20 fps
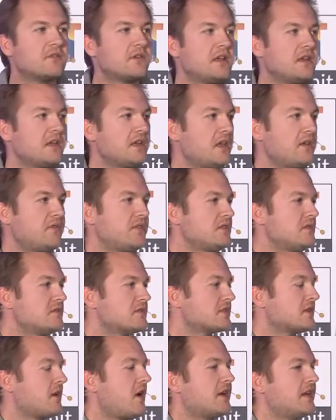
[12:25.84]
if you
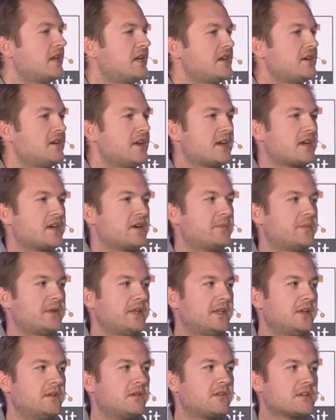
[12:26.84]
start an internet
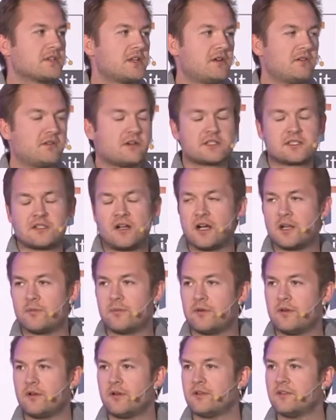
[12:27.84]
company or, or a startup
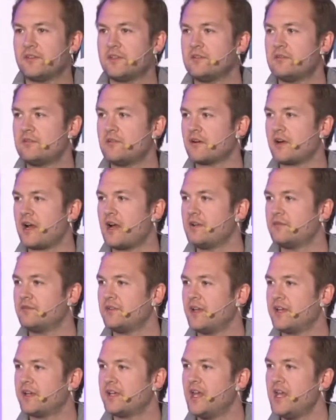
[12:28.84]
at all, you are kind of
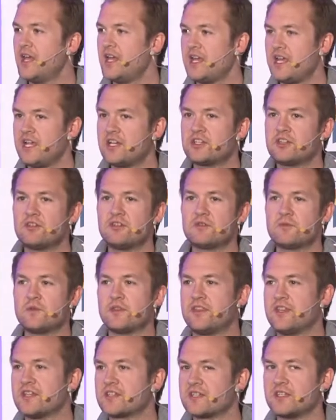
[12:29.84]
like issued
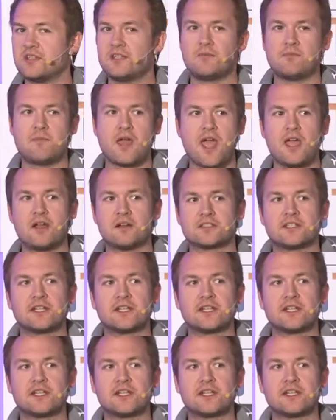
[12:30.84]
with this in the mail. It's like,